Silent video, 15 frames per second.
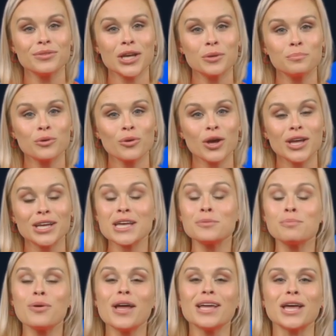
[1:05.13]
A
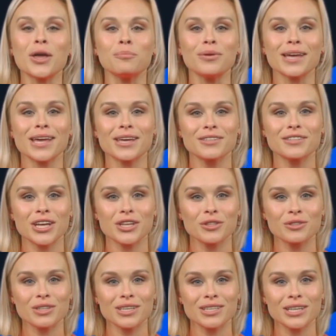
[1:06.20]
plug-and-play company that
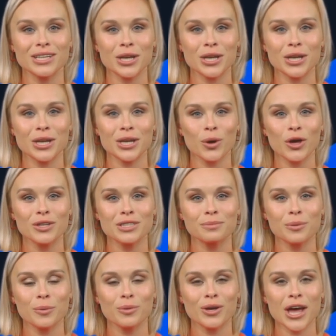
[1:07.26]
uses a
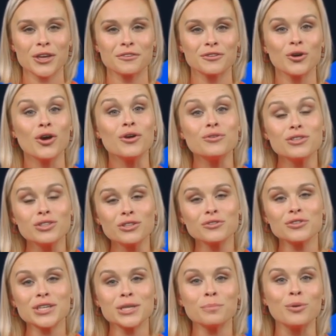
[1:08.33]
composable platform to
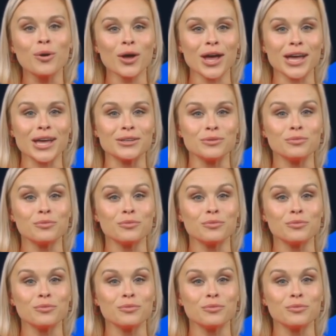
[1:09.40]
redeploy,